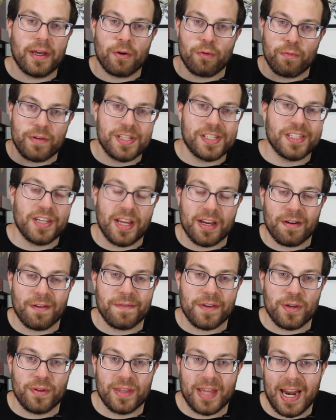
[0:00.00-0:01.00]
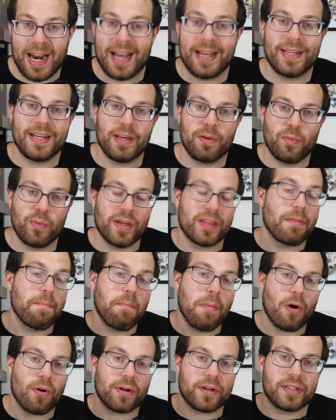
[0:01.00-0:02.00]
a recent interview that I did with
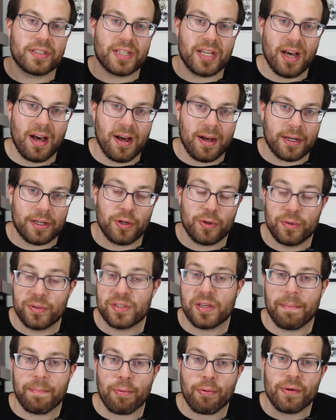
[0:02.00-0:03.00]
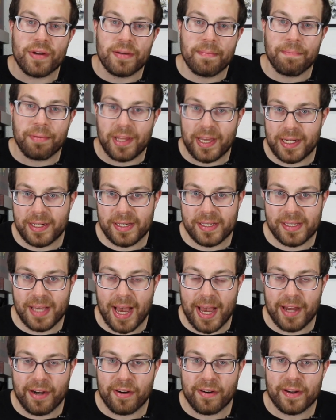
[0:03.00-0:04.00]
Mark Tuck, who's a print and play
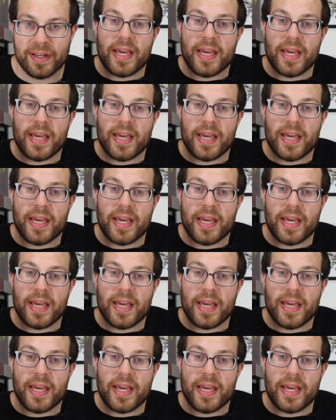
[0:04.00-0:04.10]
designer.